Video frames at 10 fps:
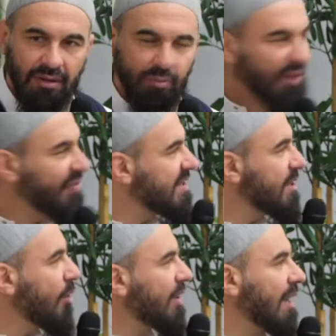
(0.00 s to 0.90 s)
Prophets
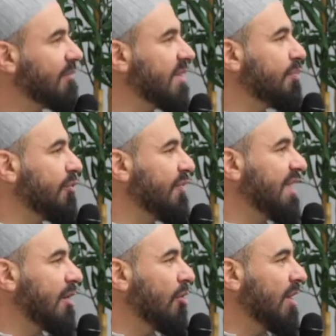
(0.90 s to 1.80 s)
don't come to prove
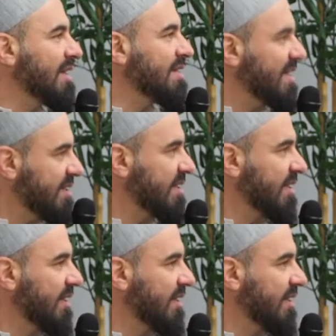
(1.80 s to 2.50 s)
that God exists.